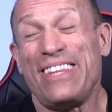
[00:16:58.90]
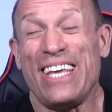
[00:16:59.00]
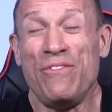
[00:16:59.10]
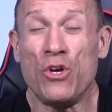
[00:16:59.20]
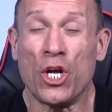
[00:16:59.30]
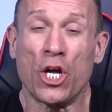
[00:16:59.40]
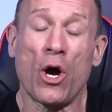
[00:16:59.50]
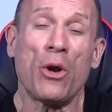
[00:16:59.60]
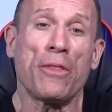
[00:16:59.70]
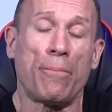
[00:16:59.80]
if you're going to
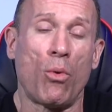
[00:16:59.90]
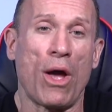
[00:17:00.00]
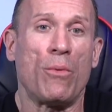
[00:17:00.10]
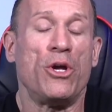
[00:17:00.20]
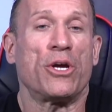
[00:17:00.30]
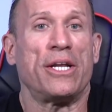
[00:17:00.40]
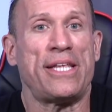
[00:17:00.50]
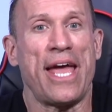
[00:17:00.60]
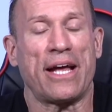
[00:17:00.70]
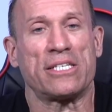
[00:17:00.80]
go to the point where you're going to
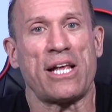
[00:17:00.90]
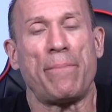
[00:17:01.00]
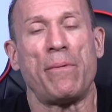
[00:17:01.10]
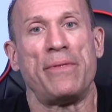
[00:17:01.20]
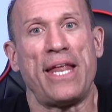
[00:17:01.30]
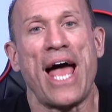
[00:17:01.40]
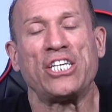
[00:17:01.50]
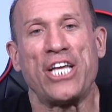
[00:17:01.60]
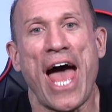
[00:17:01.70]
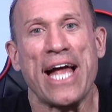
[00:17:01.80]
take a supplement that
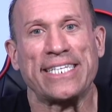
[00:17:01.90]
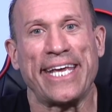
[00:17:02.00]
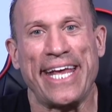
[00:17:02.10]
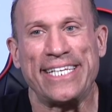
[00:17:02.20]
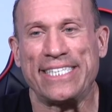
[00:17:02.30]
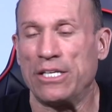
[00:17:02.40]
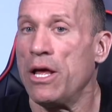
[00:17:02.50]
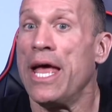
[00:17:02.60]
actually acts like insulin,